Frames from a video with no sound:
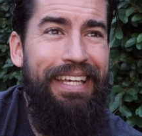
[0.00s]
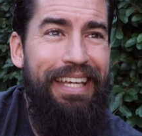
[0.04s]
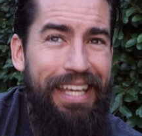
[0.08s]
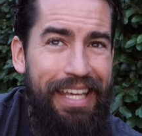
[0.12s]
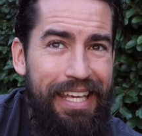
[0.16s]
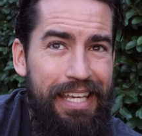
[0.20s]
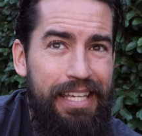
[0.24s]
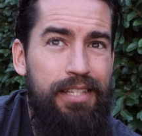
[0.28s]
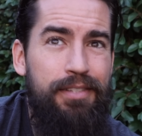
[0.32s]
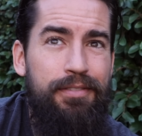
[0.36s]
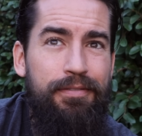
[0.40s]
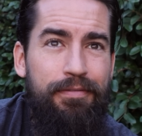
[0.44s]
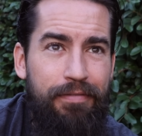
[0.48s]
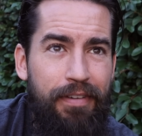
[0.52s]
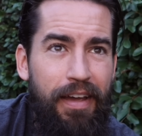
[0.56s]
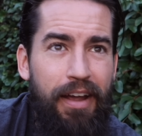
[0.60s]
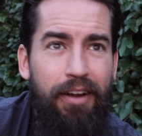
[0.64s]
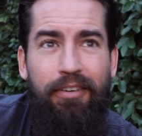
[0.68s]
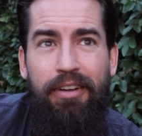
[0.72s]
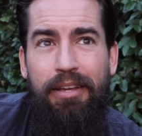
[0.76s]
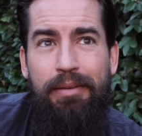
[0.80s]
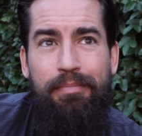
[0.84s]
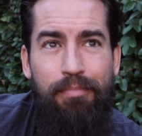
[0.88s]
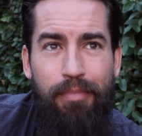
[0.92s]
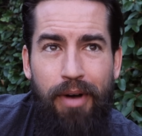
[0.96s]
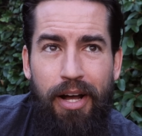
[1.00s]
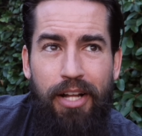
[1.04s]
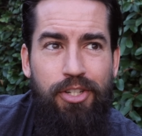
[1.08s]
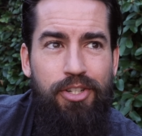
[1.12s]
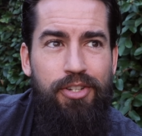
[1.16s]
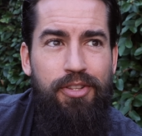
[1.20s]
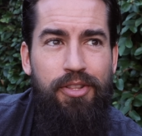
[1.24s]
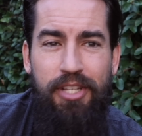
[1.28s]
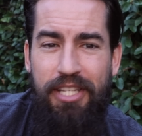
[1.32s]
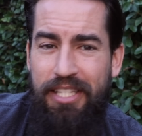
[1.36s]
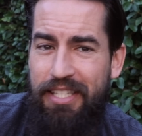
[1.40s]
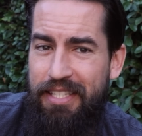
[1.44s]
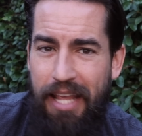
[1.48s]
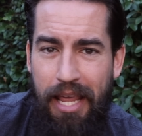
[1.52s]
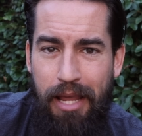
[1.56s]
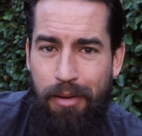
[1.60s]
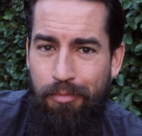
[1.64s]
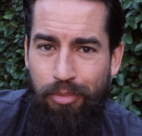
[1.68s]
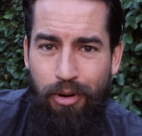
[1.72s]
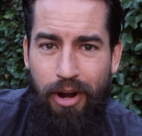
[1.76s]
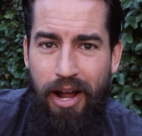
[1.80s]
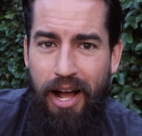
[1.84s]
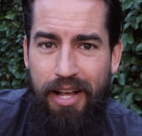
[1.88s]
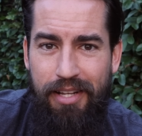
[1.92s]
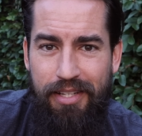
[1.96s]
is very much the same
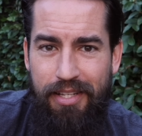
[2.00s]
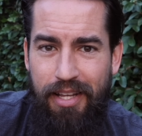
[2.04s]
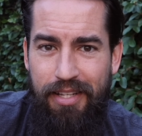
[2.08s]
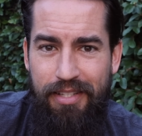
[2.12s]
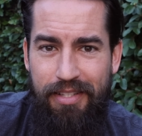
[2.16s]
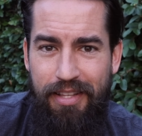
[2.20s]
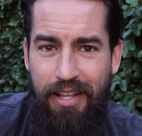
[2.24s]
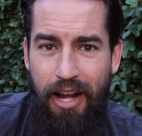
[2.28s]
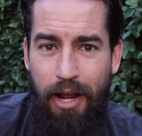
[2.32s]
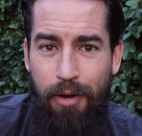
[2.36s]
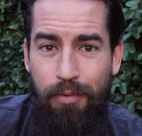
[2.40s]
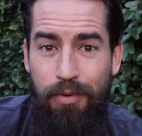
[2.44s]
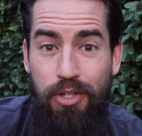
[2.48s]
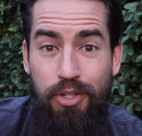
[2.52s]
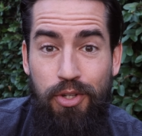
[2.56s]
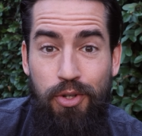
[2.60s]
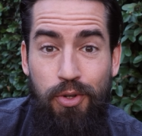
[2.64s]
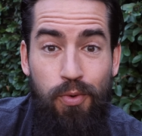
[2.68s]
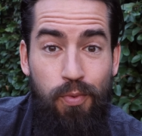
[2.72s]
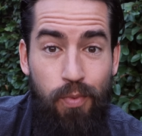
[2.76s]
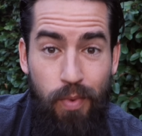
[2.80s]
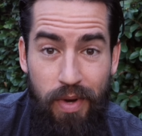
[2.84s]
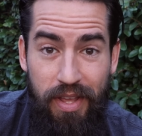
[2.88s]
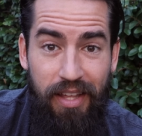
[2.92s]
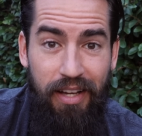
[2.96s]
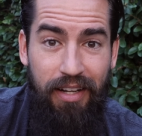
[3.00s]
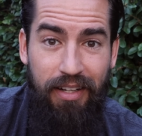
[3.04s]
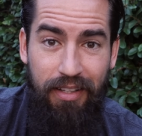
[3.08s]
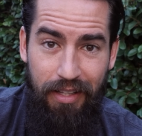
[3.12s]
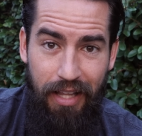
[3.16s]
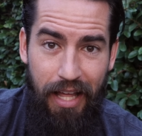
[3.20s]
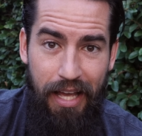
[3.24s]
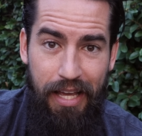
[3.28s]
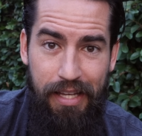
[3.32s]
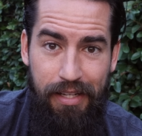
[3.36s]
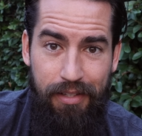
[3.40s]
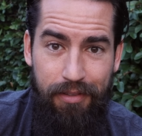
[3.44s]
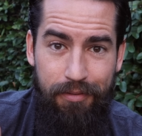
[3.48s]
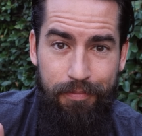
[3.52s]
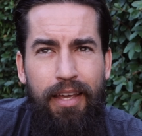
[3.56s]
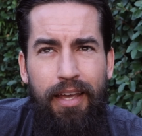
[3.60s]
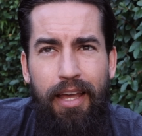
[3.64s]
process that I would do with a client.